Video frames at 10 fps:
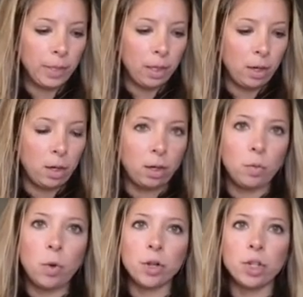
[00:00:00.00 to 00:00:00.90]
I'll
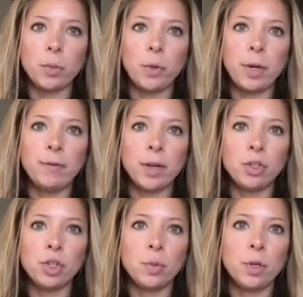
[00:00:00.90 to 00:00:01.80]
wash up all my
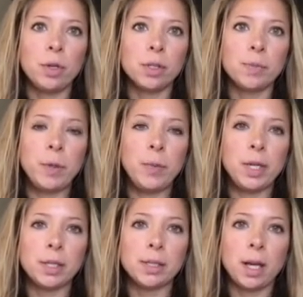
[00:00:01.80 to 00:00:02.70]
vegetables, maybe
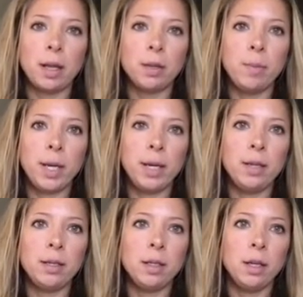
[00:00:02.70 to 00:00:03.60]
get a salad
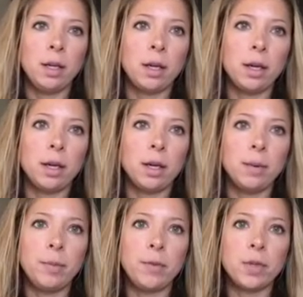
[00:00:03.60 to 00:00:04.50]
made.
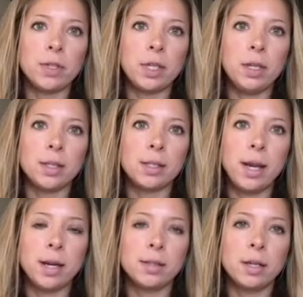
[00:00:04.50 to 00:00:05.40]
If there's any of the
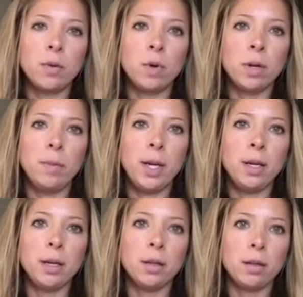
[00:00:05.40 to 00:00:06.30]
snacks that I want to
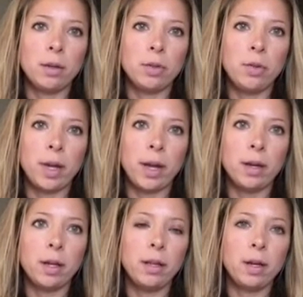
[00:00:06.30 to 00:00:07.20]
make, I'll do
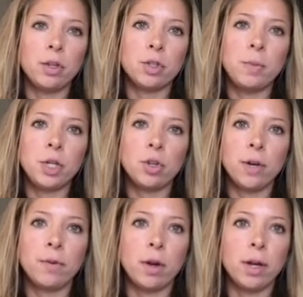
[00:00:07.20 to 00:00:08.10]
that. And then I just make sure
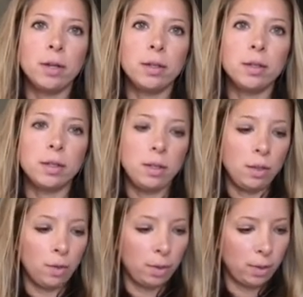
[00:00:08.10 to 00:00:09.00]
I've got,
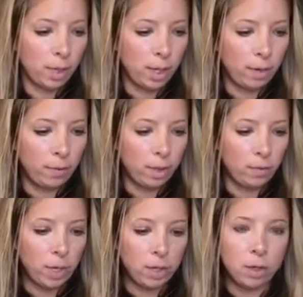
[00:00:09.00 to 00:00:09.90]
kind of
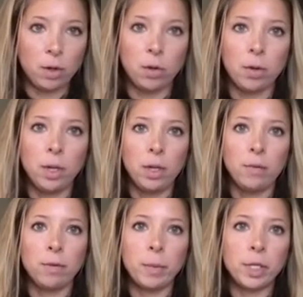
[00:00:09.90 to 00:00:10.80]
everything ready to go
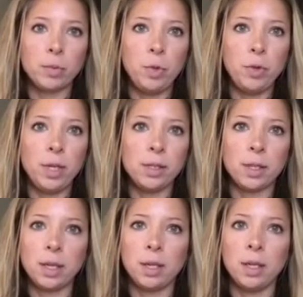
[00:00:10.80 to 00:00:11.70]
for my smoothies.
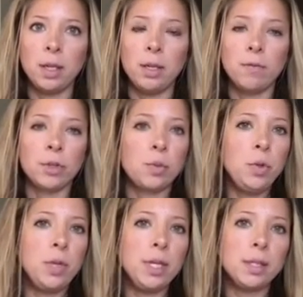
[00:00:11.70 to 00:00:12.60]
Like For
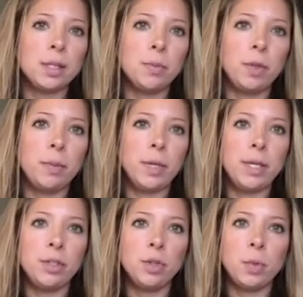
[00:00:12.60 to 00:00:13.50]
smoothies, it's a little bit
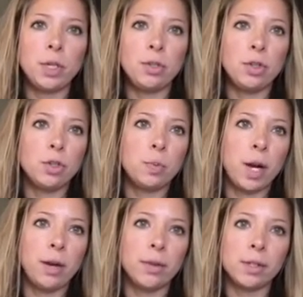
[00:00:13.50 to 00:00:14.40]
easier because you can just
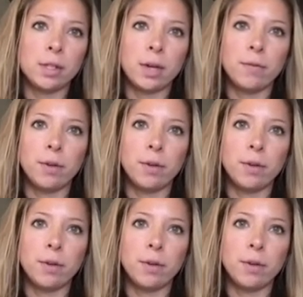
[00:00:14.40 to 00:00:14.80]
buy all the stuff, all